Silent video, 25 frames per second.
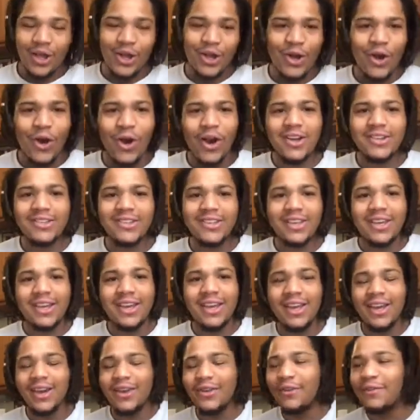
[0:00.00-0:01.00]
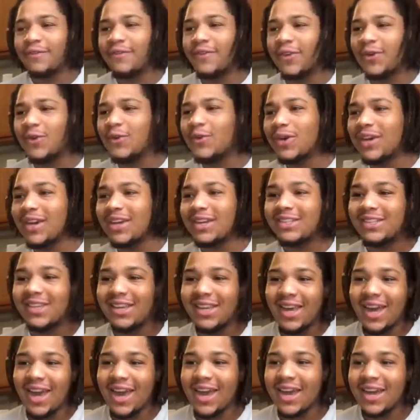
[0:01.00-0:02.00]
Garza can get a few easy
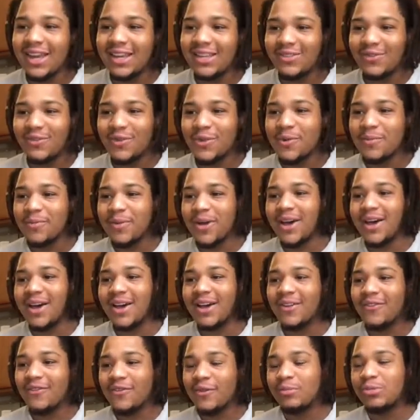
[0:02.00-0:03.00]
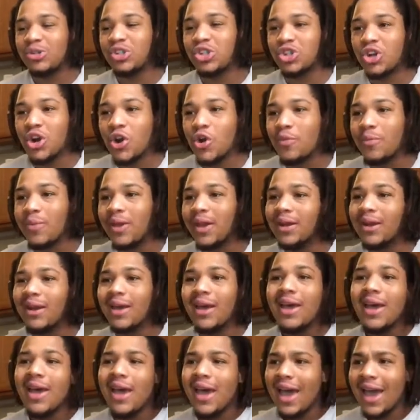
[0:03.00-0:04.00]
Ks from Stroman,
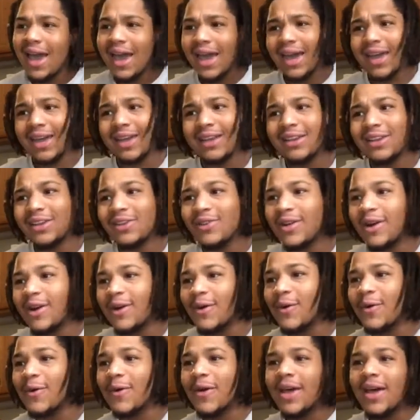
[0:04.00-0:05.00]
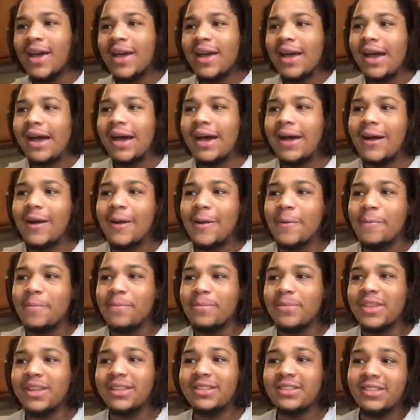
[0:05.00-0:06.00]
and you know,
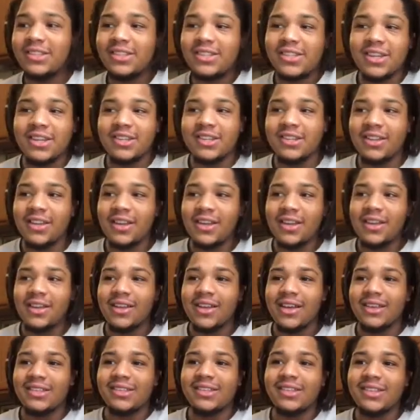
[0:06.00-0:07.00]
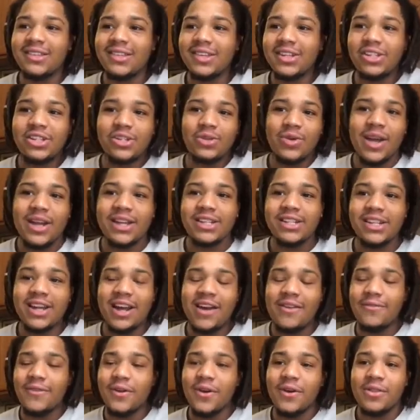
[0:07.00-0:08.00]
this is just it's the situation
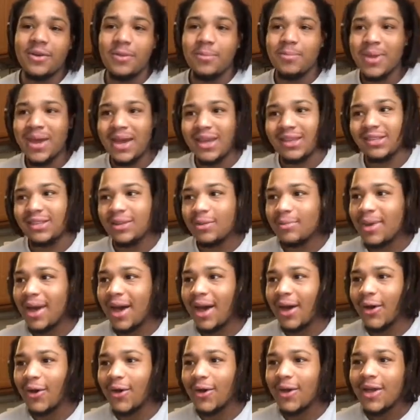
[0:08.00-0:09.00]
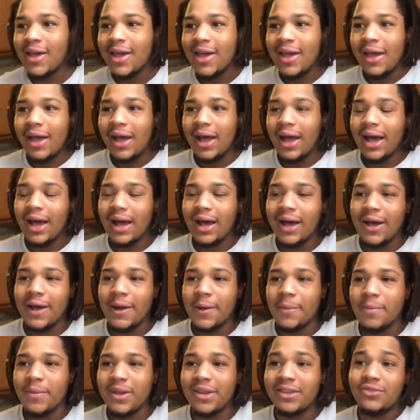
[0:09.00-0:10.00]
I feel the best about
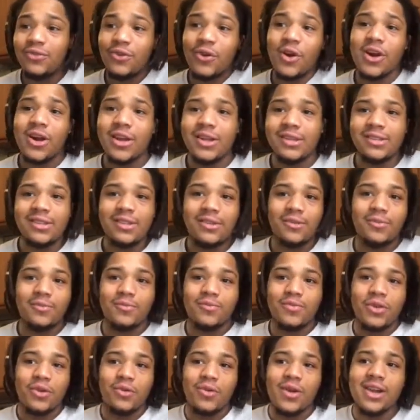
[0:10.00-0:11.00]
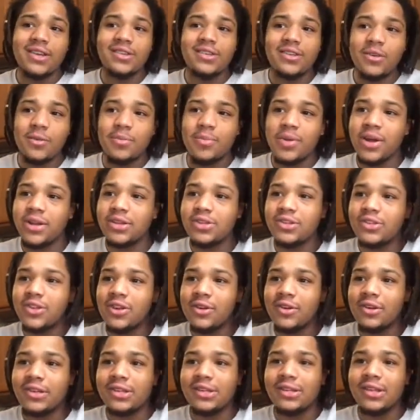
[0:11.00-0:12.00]
as far as the rest of the pitchers
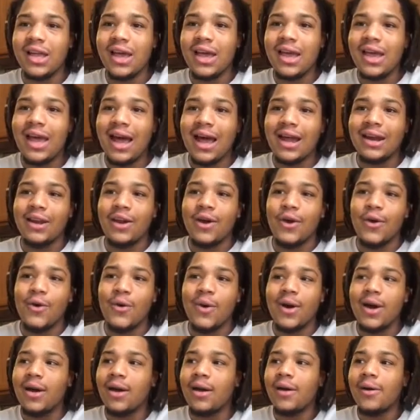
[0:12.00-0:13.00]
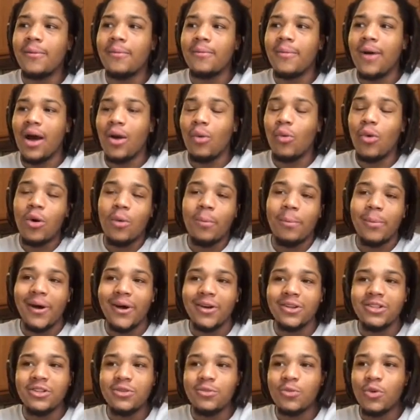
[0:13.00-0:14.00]
on the slate. I know I want
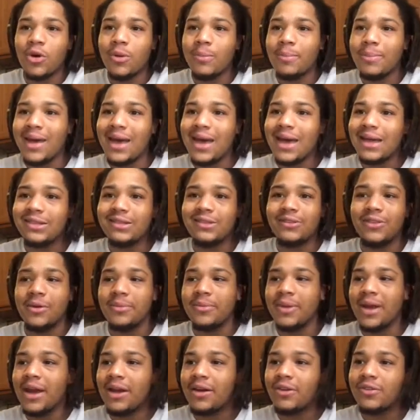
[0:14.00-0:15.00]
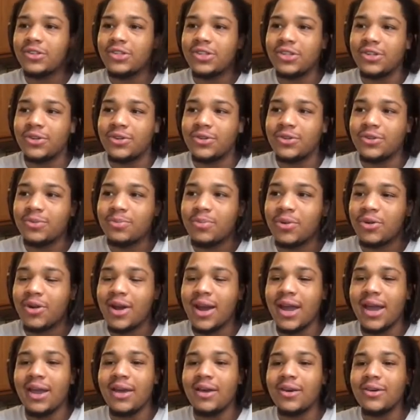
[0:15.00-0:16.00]
Baltimore bats, so I'm not gonna choose
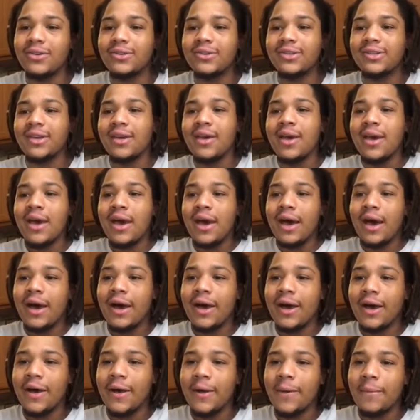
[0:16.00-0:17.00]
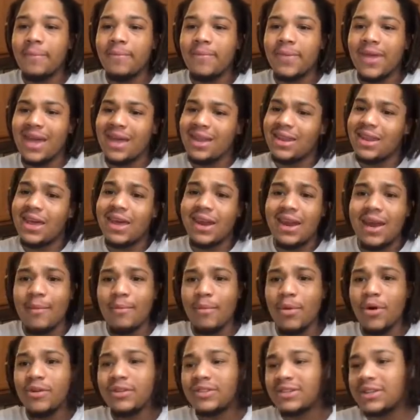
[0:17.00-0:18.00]
Barrios, and then that
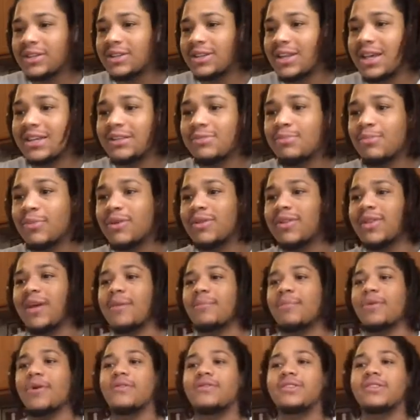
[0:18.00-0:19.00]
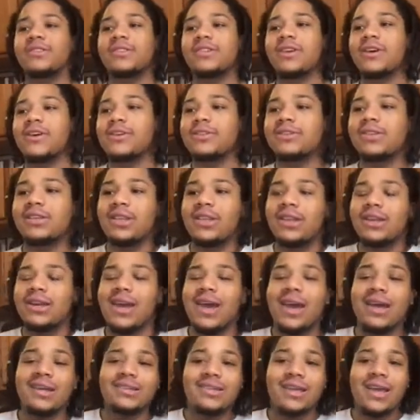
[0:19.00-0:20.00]
moves us on to the
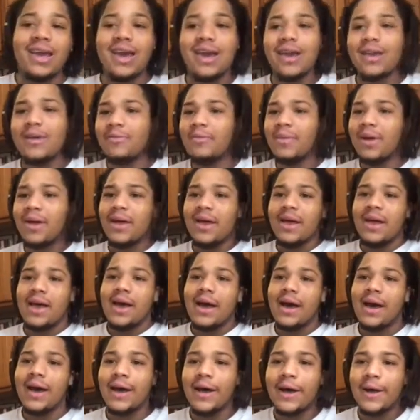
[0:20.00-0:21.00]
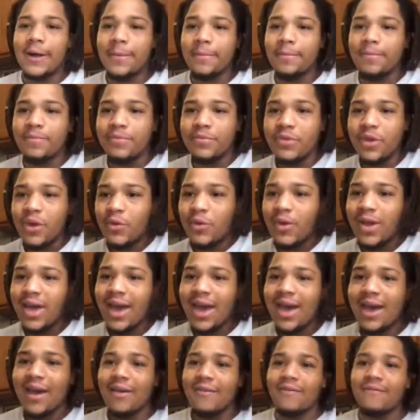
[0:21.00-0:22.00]
next game. We
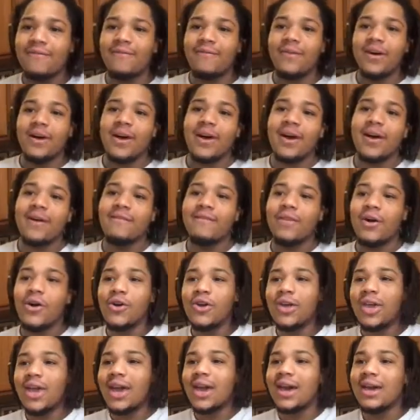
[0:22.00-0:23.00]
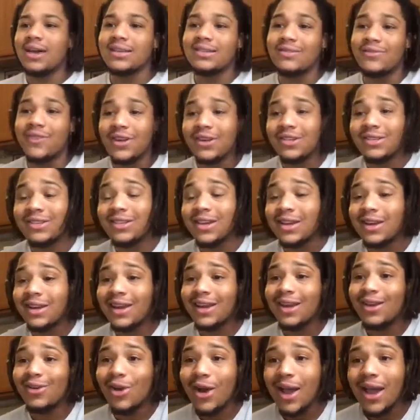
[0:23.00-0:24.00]
have Volquez versus Sonny
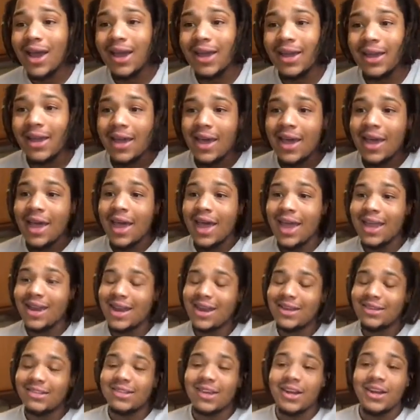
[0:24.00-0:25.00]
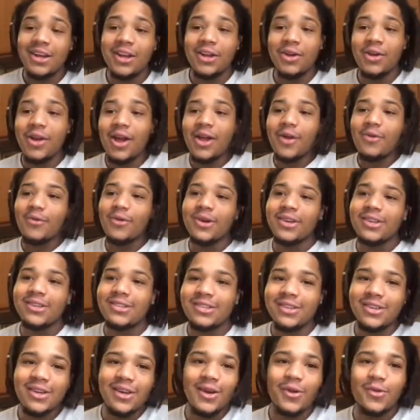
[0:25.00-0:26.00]
Gray, and now Sonny Gray
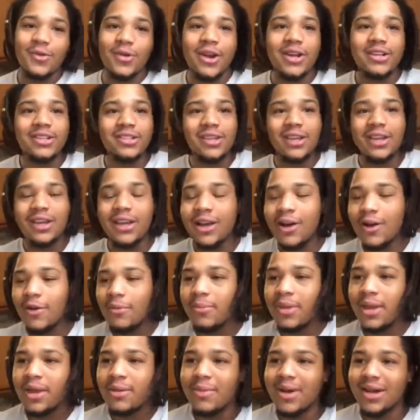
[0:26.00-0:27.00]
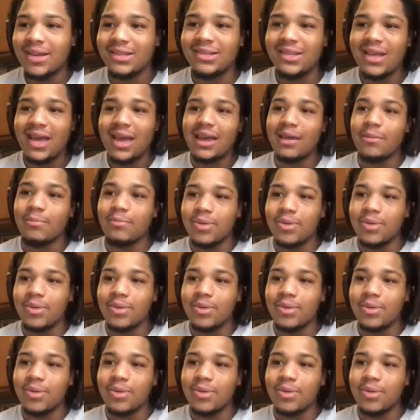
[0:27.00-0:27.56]
was originally gonna be my second